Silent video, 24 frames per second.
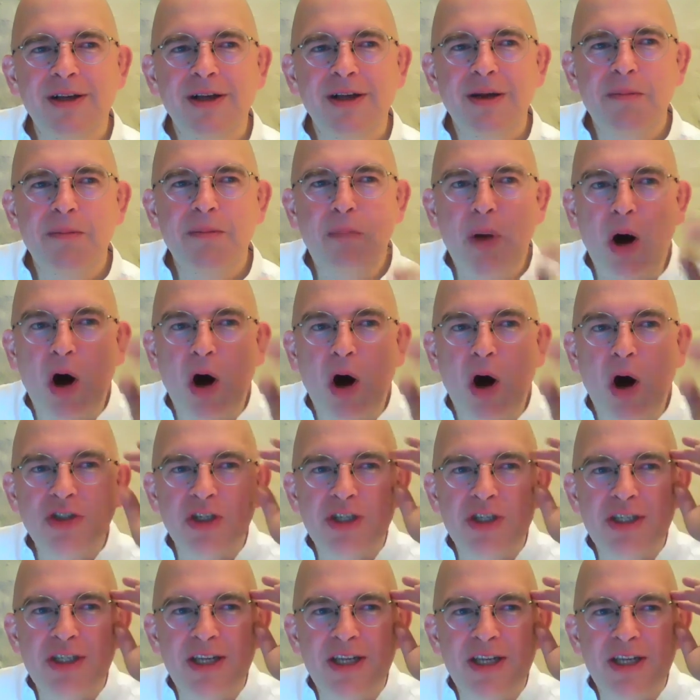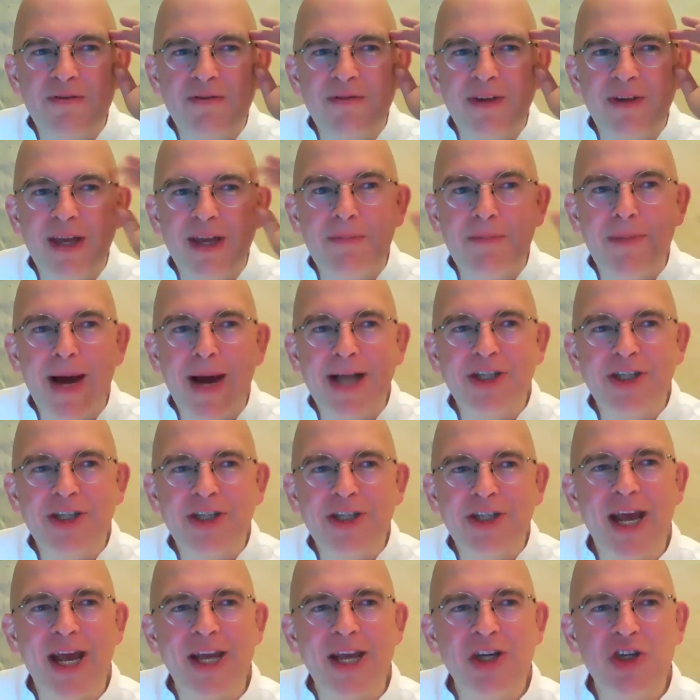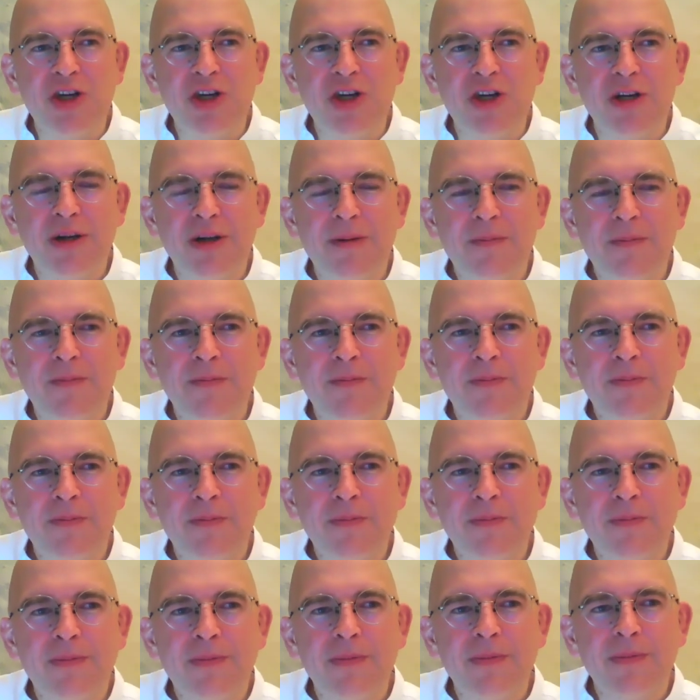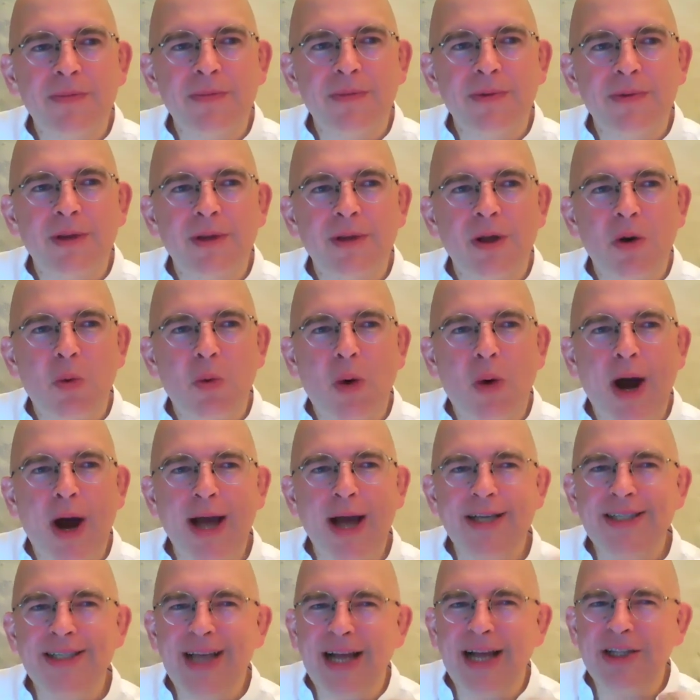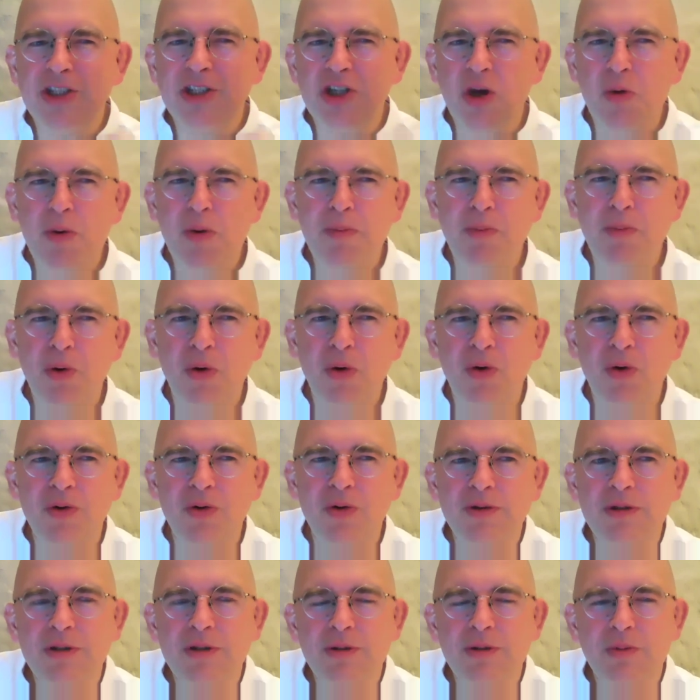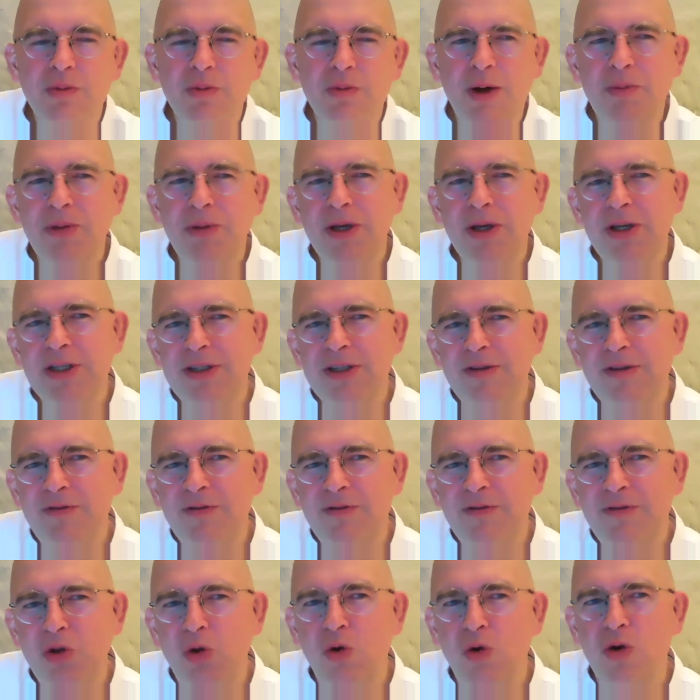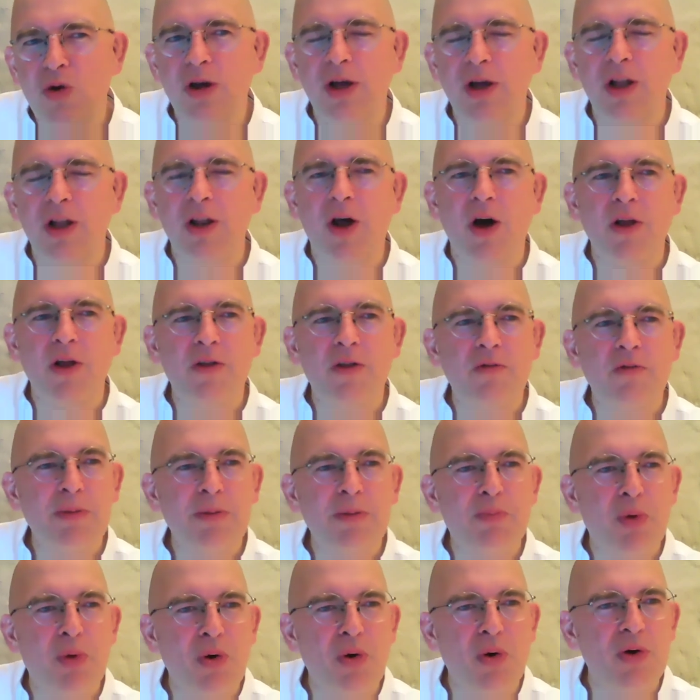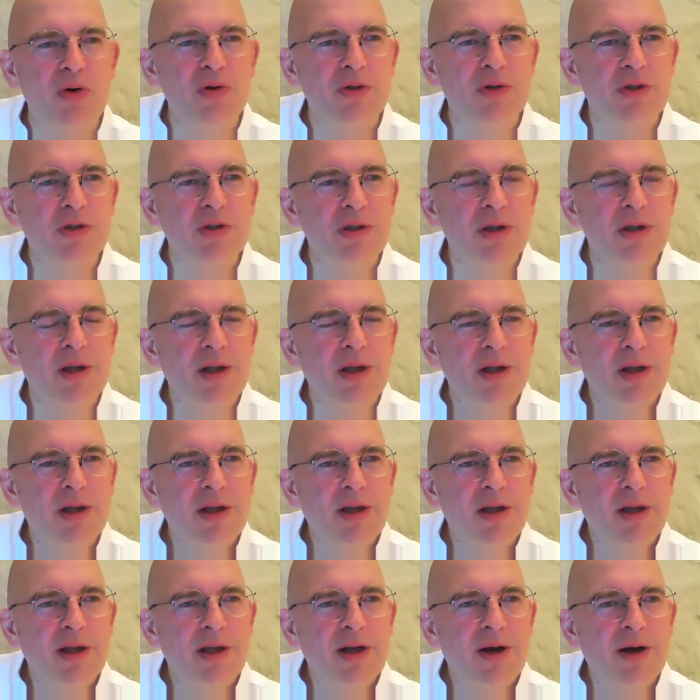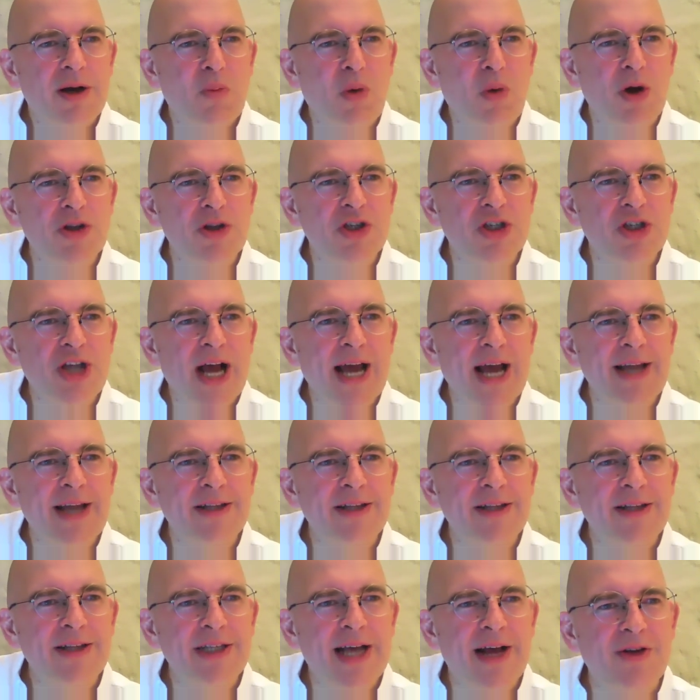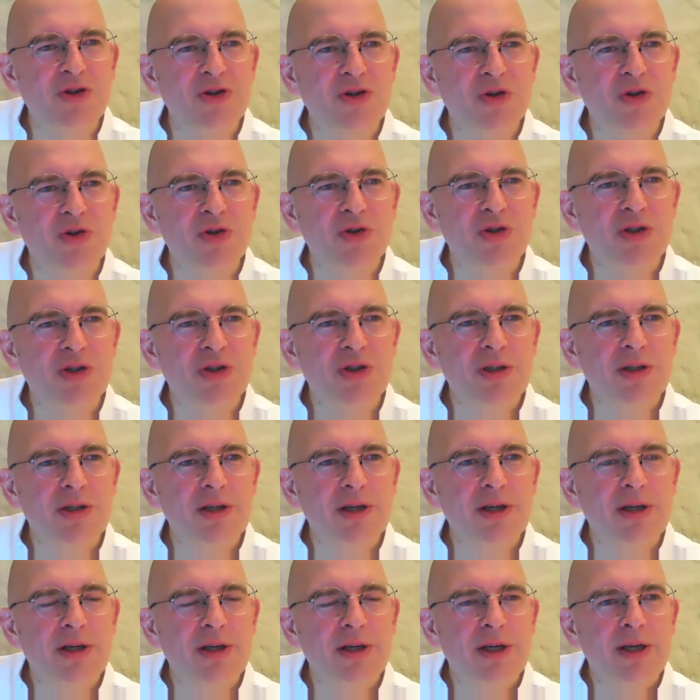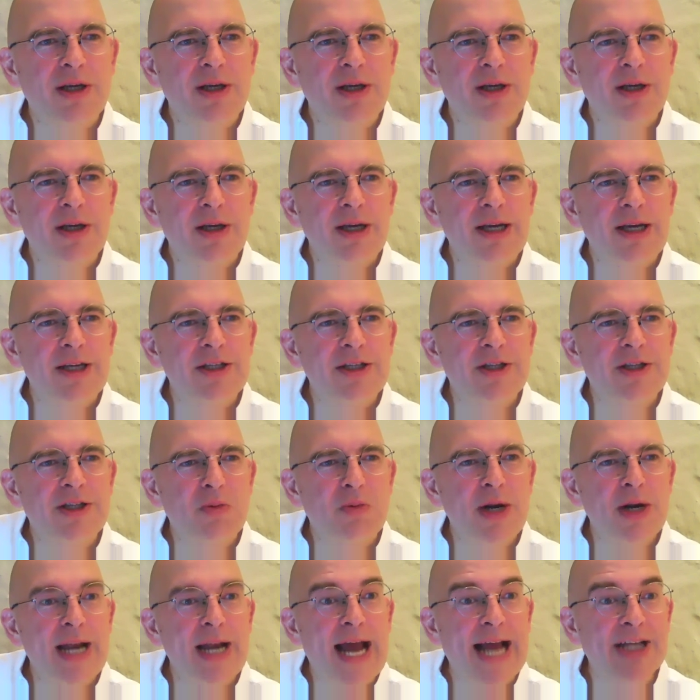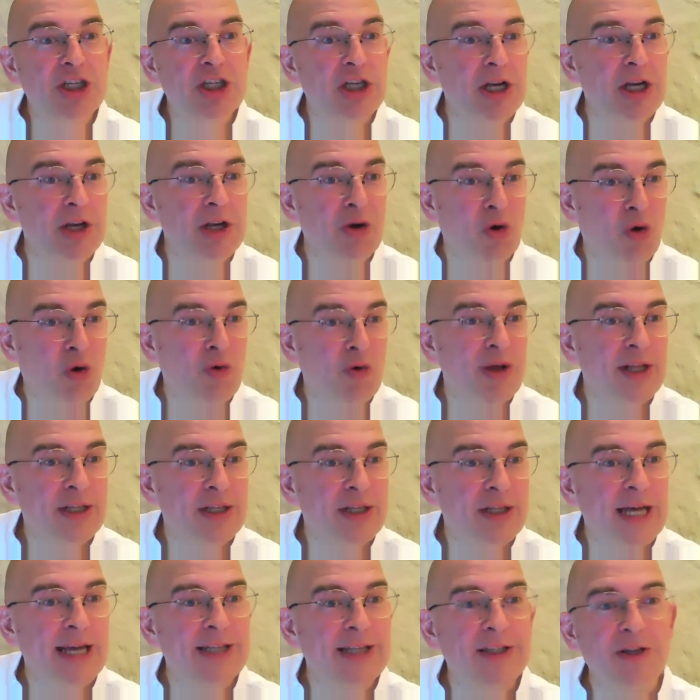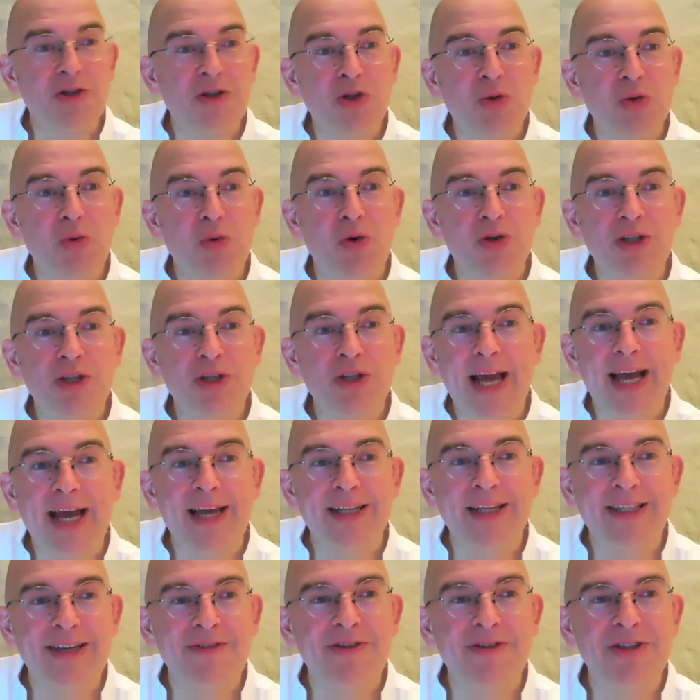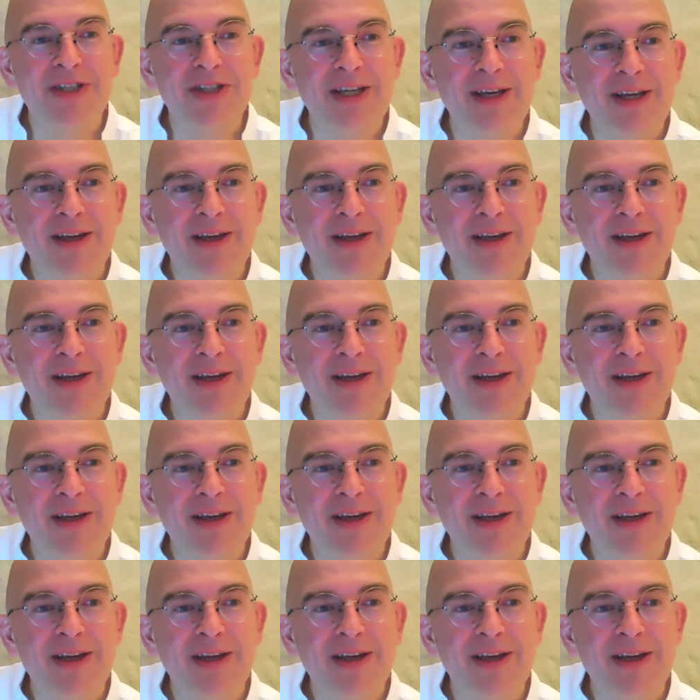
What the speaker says: Positive imagination. Why is that so important? Well, because if you look at a lot of the reports and what science tells us is that we're naturally orientated towards negativity.